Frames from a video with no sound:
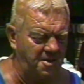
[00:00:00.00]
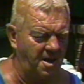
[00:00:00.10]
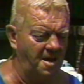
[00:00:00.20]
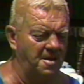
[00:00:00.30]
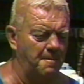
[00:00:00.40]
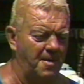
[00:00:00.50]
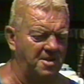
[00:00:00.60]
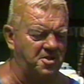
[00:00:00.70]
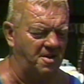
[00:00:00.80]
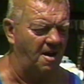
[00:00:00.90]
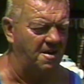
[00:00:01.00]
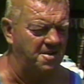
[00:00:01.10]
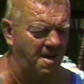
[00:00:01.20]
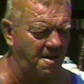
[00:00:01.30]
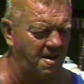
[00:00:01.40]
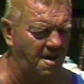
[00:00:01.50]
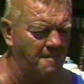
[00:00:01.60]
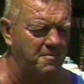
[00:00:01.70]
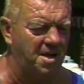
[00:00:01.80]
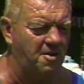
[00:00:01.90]
then the men started taking
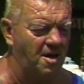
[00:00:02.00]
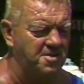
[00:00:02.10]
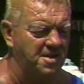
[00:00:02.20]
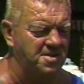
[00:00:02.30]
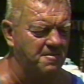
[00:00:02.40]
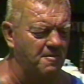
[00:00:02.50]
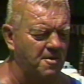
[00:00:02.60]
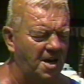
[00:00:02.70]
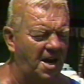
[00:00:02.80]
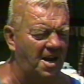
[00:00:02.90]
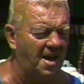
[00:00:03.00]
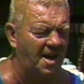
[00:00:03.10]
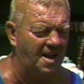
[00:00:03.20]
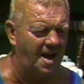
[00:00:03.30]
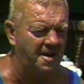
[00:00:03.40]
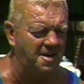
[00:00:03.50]
them because it's really a lot